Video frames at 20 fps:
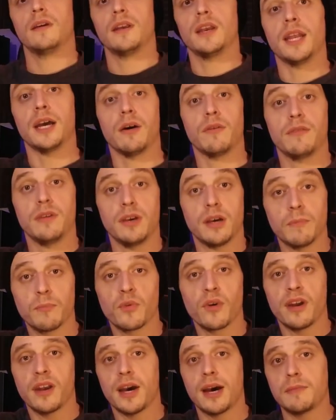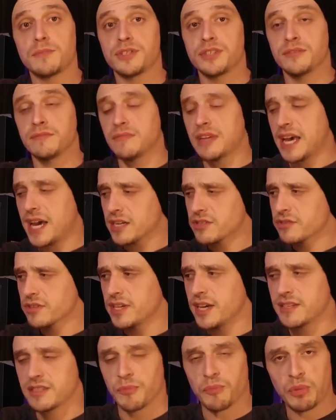Now, the upgrade option
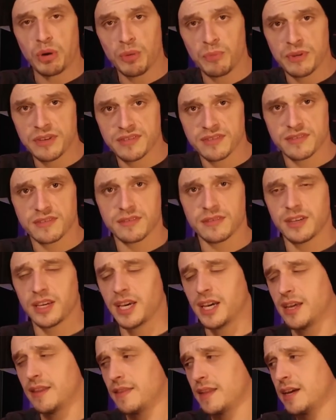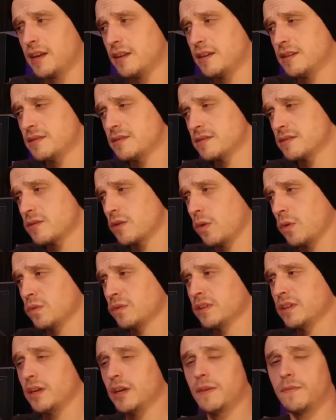actually has a purpose, and that is
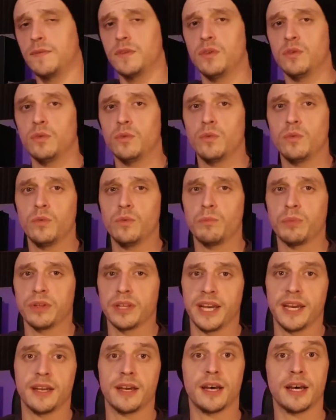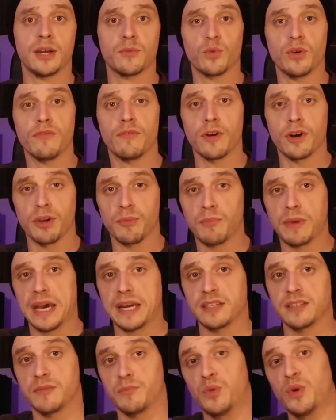only if you plan on reverting
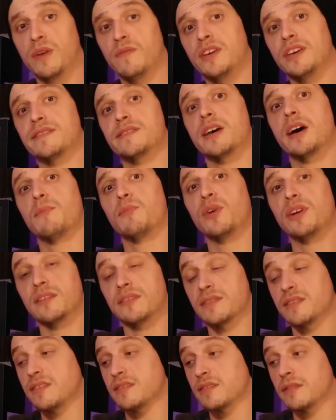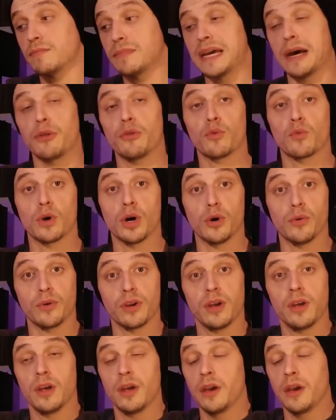back to the previous operating system down the road.